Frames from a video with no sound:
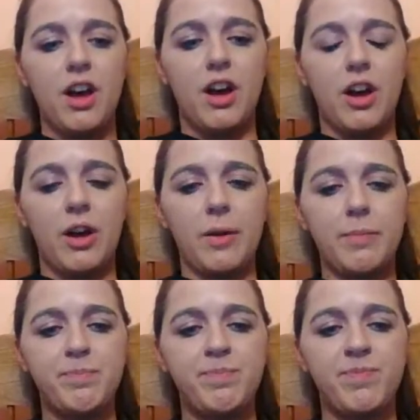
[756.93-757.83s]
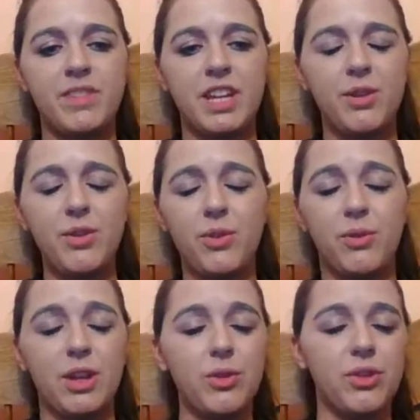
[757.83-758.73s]

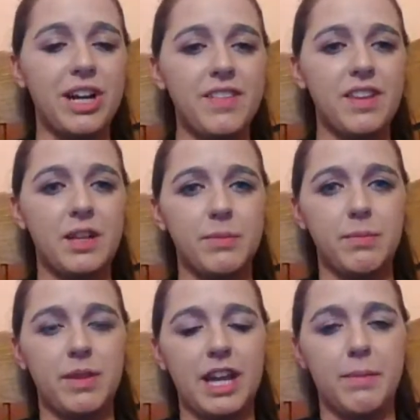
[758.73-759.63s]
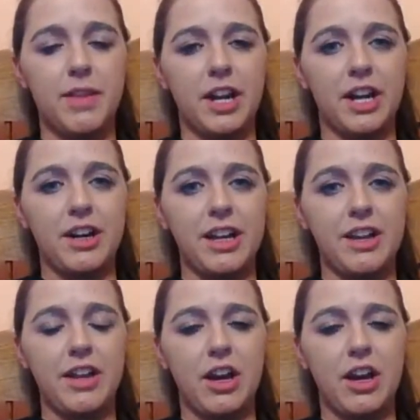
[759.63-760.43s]
It was great seeing him get up there in